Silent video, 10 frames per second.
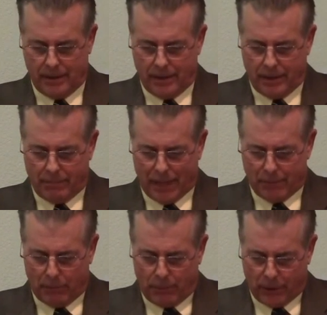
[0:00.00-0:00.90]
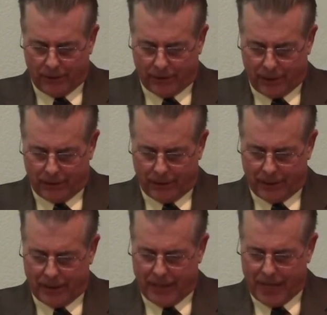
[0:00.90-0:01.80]
The Bible points out that
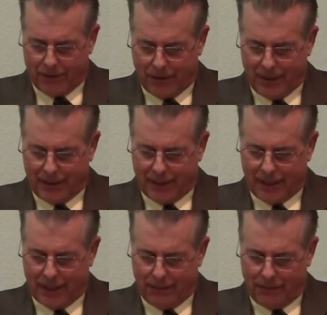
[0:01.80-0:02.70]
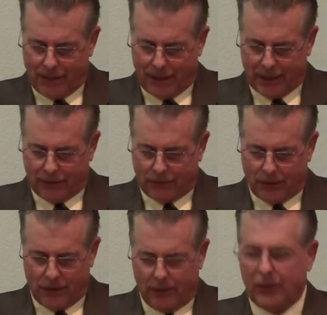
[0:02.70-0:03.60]
in everything give thanks, for
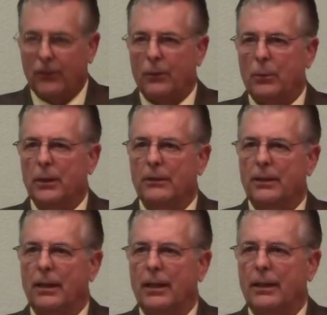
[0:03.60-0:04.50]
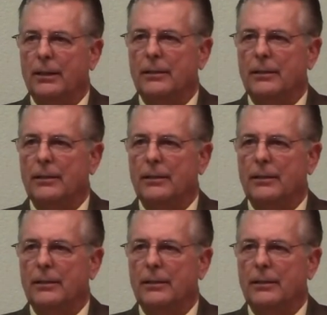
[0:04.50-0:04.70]
this is the will of God.